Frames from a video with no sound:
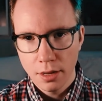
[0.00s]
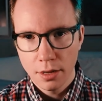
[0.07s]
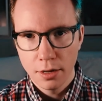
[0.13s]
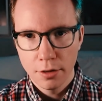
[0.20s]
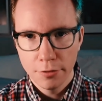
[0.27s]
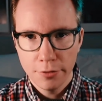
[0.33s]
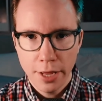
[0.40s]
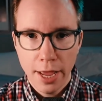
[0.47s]

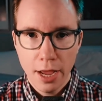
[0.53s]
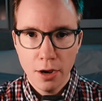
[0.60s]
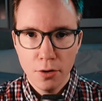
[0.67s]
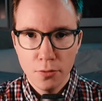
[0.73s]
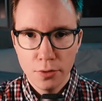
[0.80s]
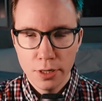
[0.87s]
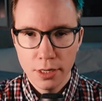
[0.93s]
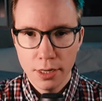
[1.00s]
of how
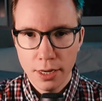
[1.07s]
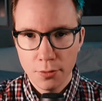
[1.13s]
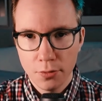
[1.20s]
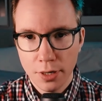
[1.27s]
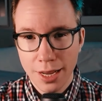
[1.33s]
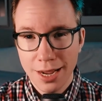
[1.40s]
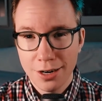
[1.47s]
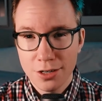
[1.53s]
we
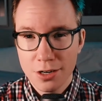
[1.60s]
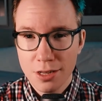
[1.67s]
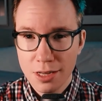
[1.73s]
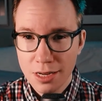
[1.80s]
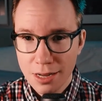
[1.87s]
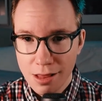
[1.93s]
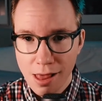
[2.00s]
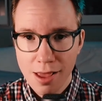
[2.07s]
would actually
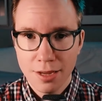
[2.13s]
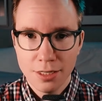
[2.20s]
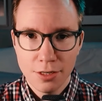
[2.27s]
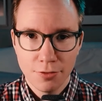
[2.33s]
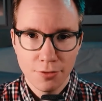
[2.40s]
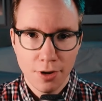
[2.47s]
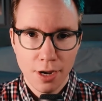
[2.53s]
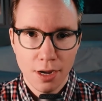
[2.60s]

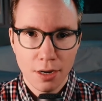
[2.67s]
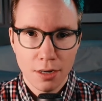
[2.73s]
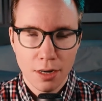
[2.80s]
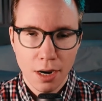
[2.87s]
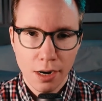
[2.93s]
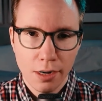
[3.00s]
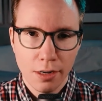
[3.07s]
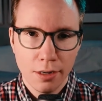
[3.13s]
classify
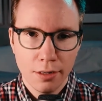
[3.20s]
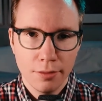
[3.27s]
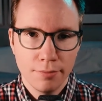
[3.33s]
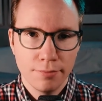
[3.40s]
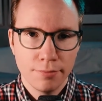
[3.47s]
data.